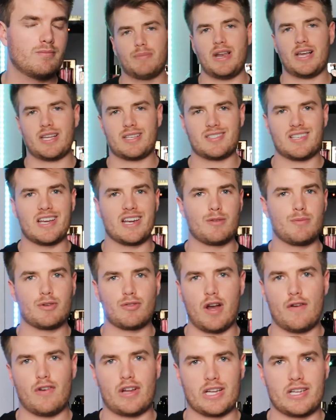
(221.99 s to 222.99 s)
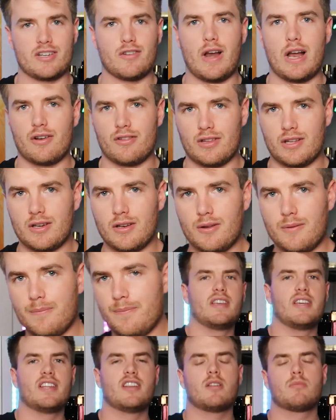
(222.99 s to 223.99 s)
But like I said, it'd be great for like a year-round scent.
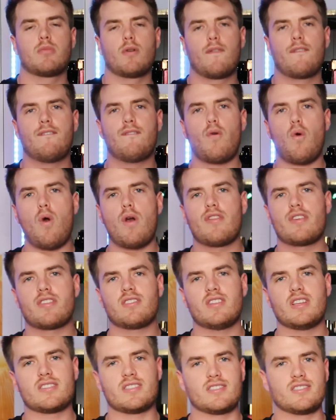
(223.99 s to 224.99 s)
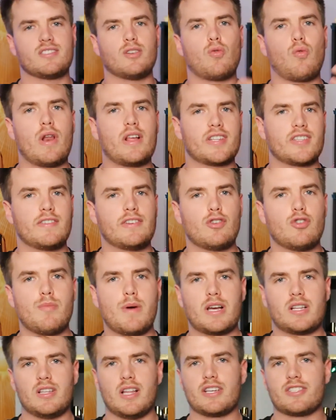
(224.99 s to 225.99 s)
And number 4 on this list is still relatively new to
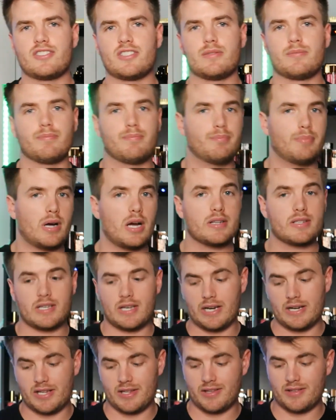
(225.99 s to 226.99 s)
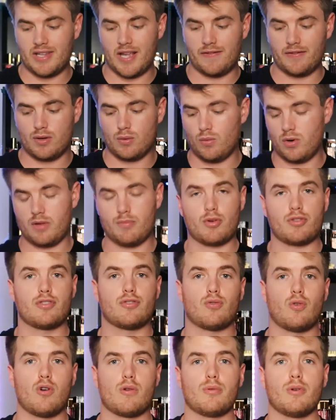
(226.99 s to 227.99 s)
my collection, but it is definitely one of the most
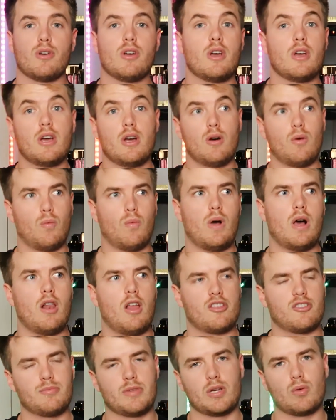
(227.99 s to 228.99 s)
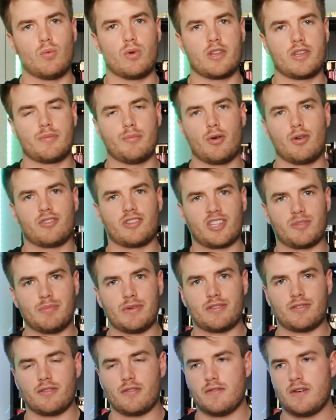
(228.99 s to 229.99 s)
enjoyable while also being one of the most
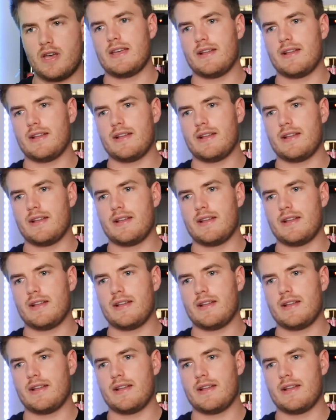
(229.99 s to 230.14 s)
expensive.